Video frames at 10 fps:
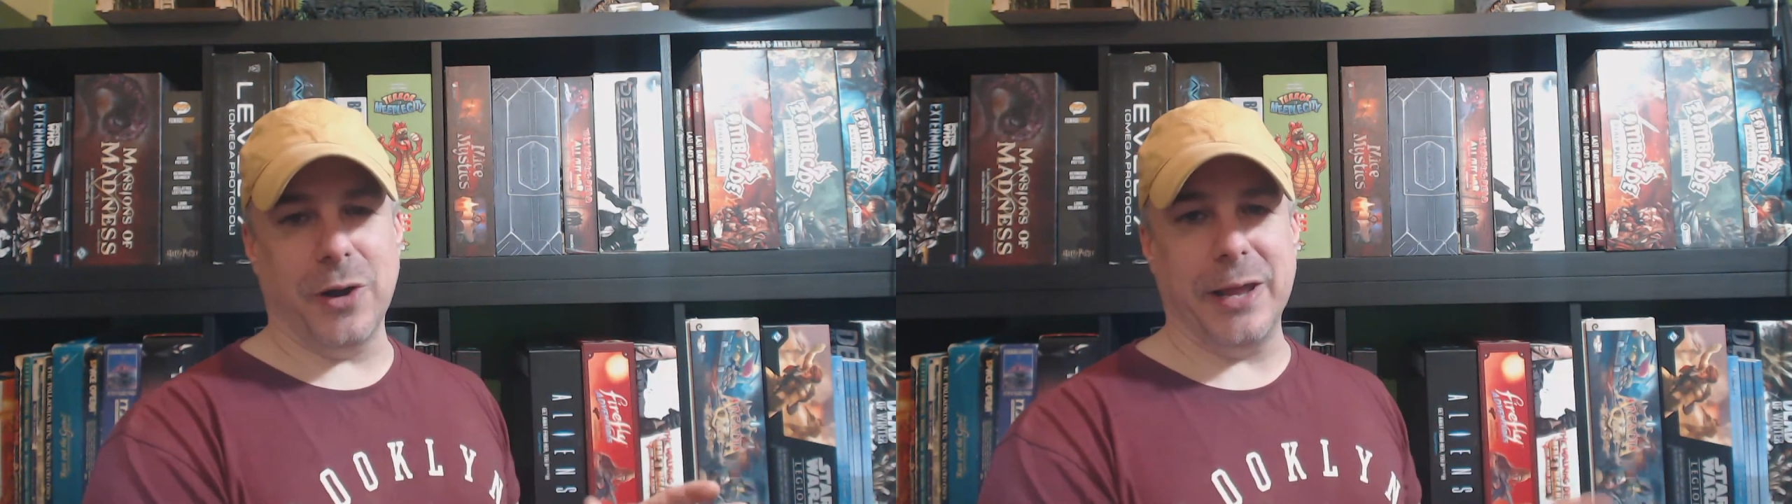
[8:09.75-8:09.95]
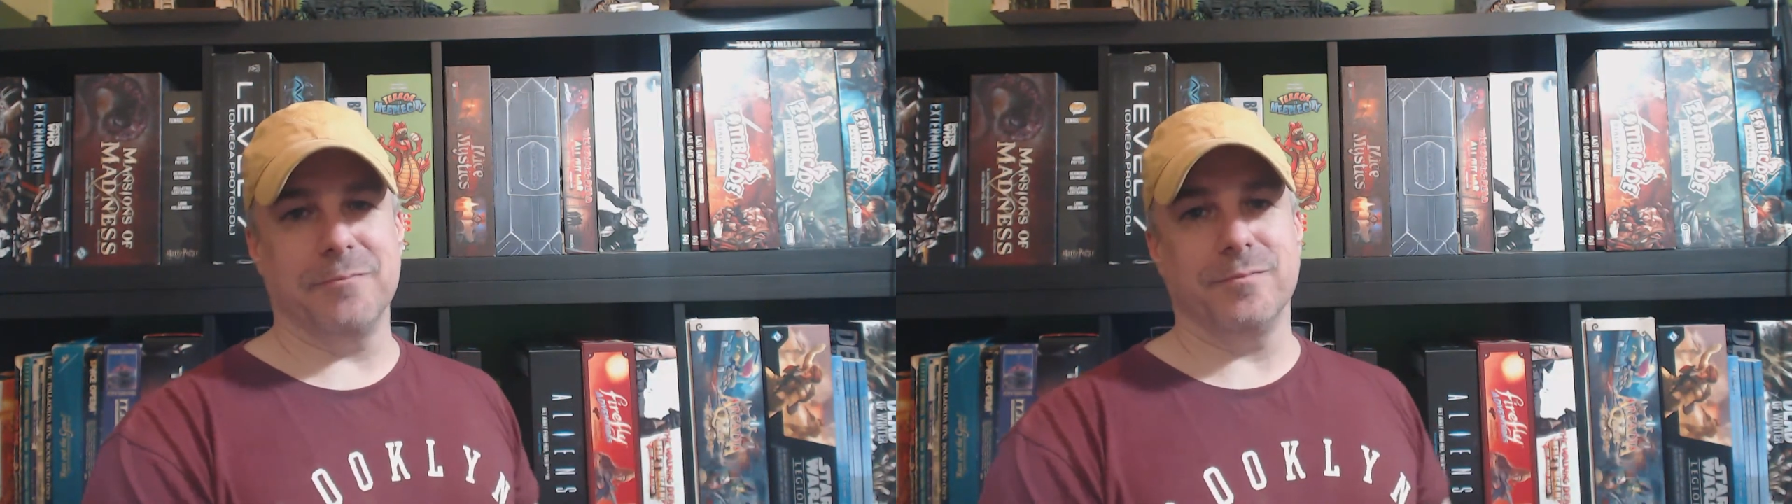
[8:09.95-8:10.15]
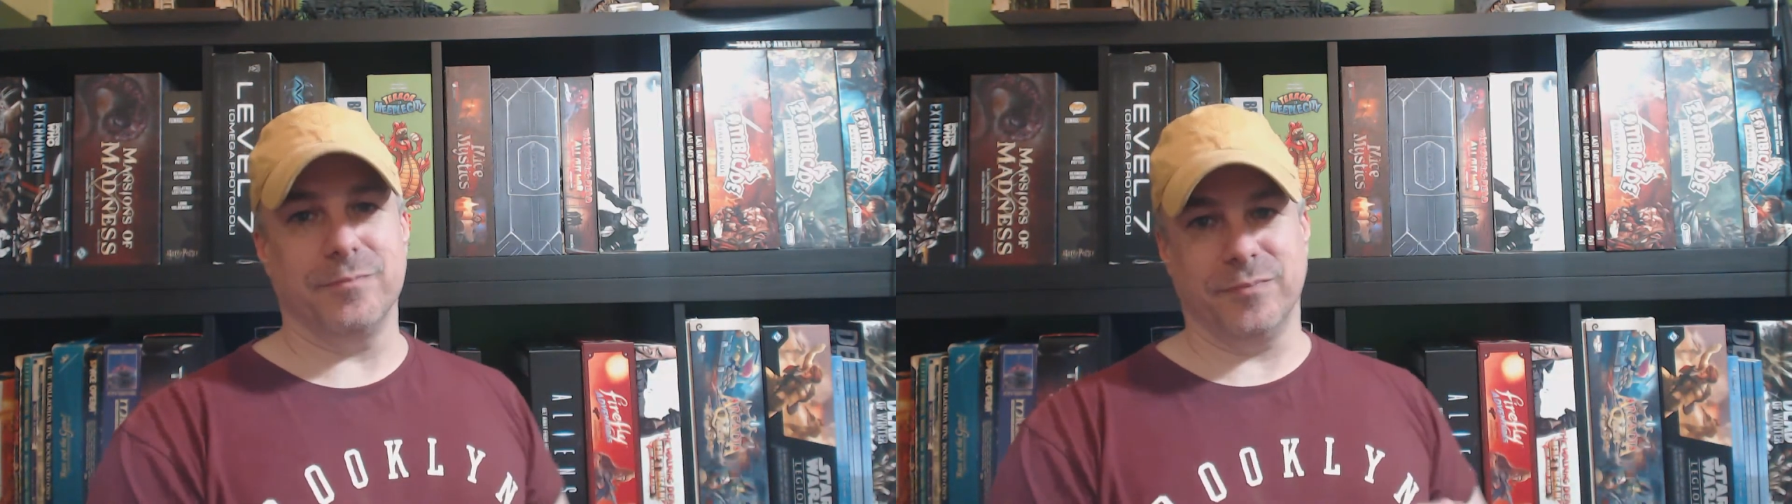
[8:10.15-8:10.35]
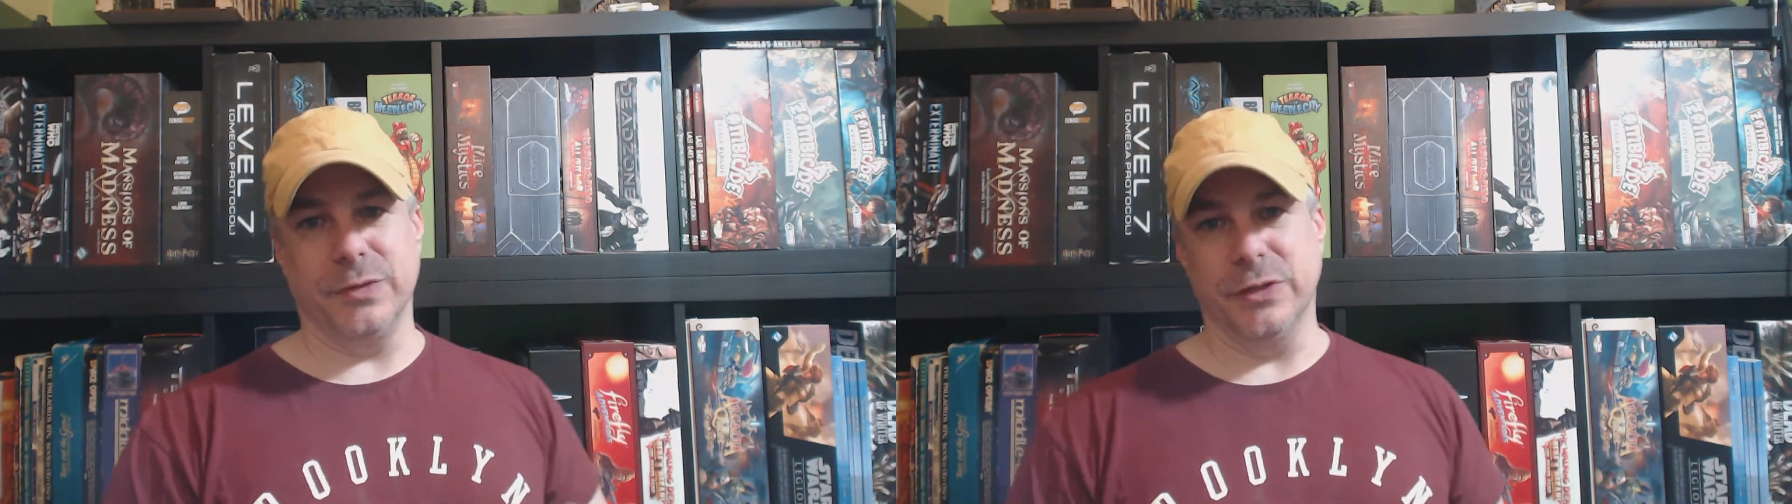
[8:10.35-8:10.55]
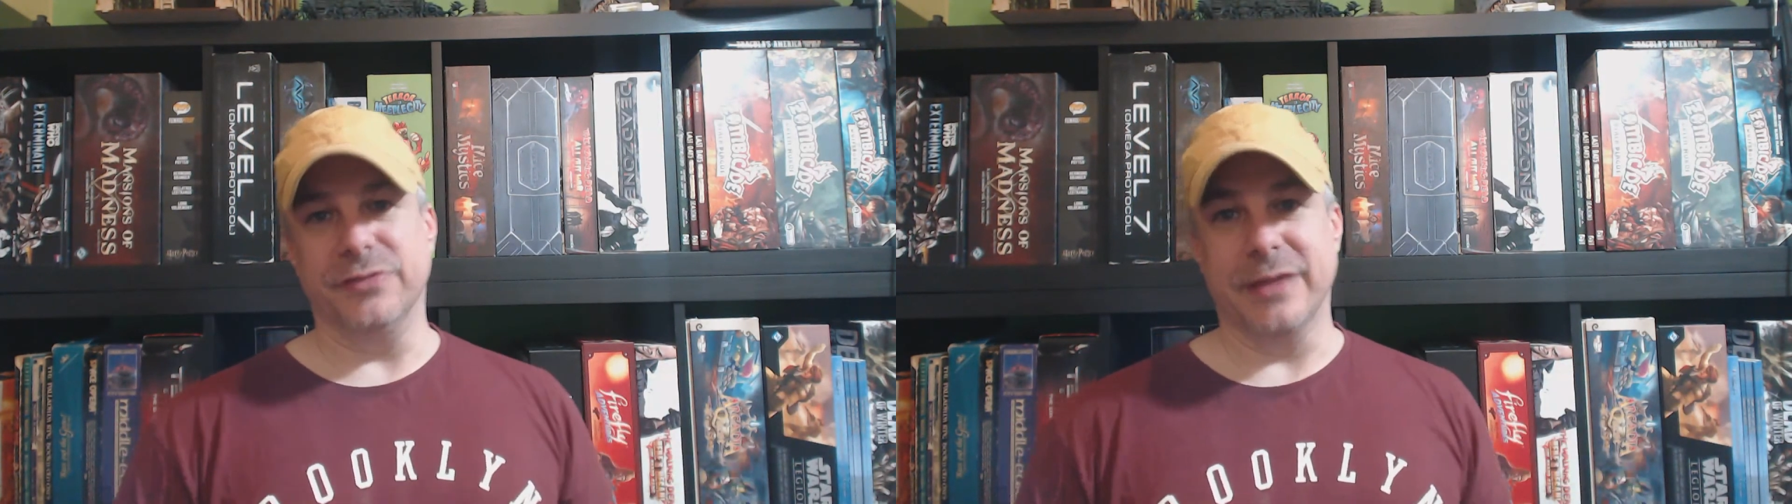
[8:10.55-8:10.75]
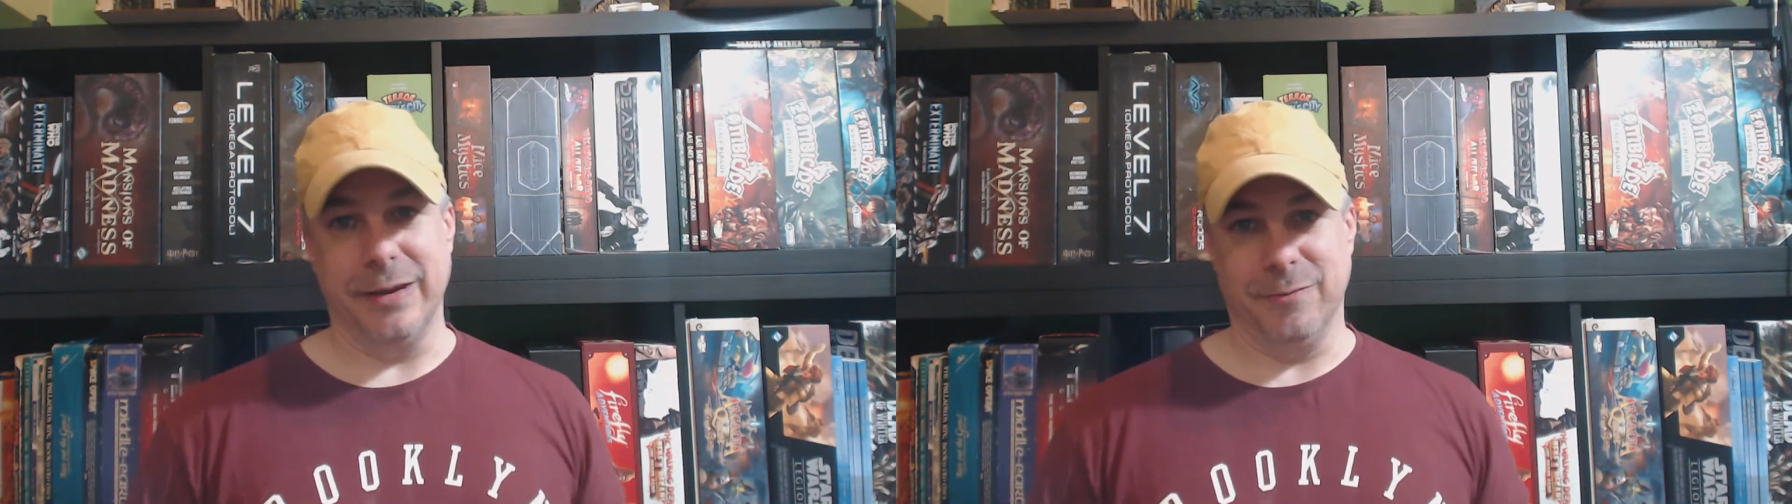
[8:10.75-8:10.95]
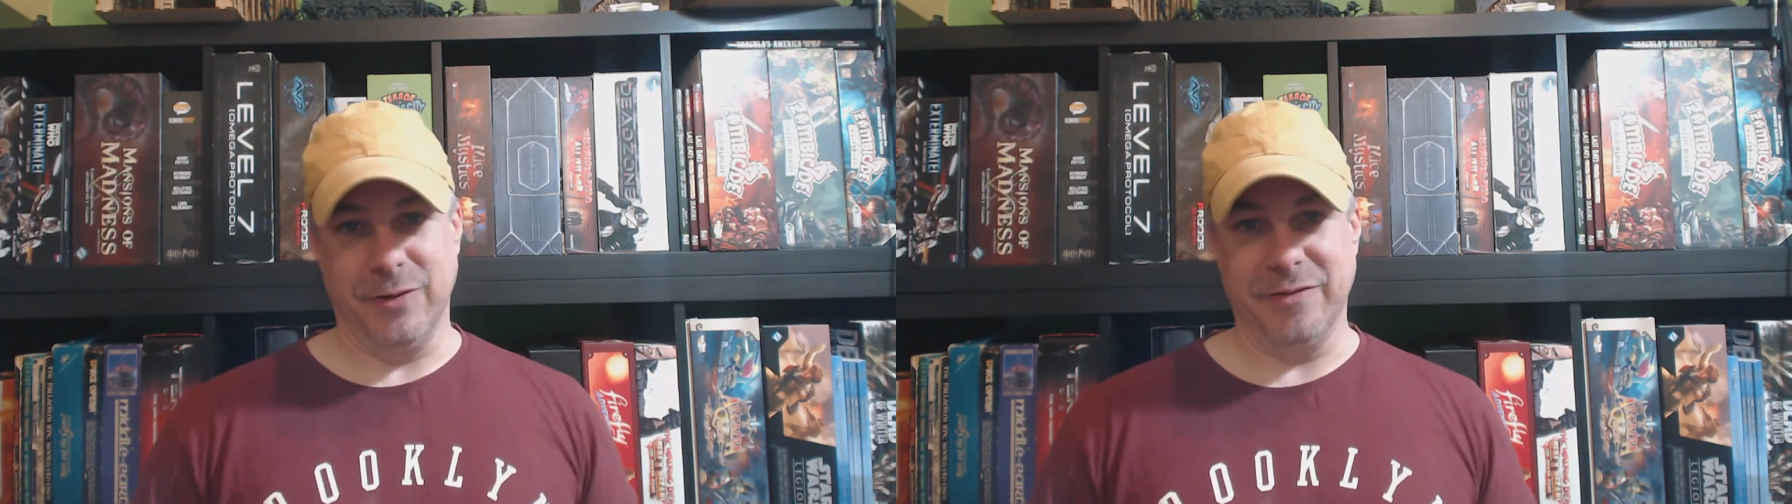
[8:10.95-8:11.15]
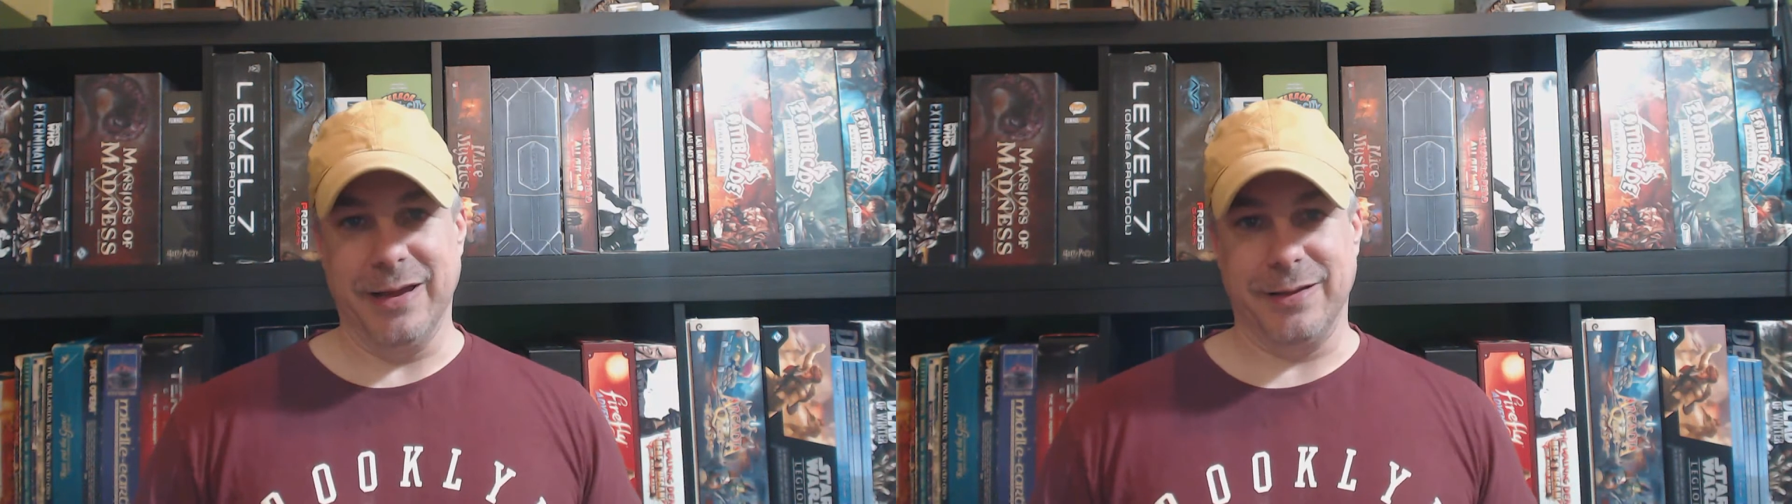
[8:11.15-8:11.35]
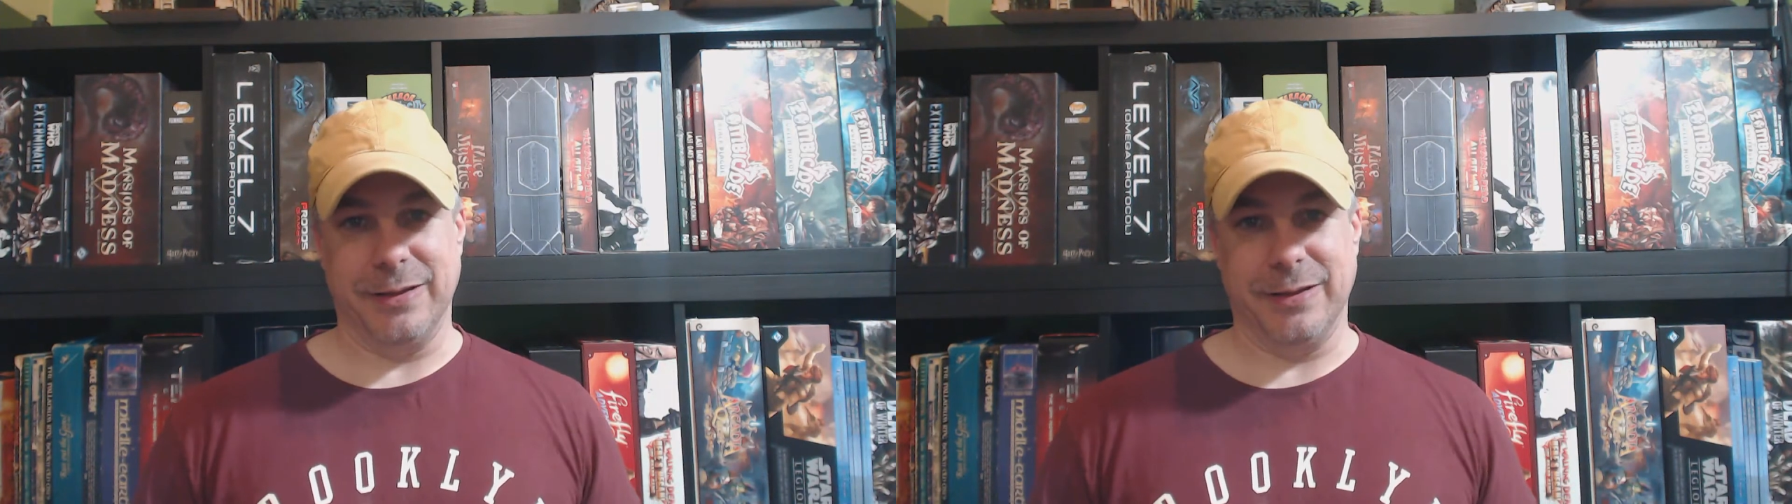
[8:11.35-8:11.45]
it, you're done with it.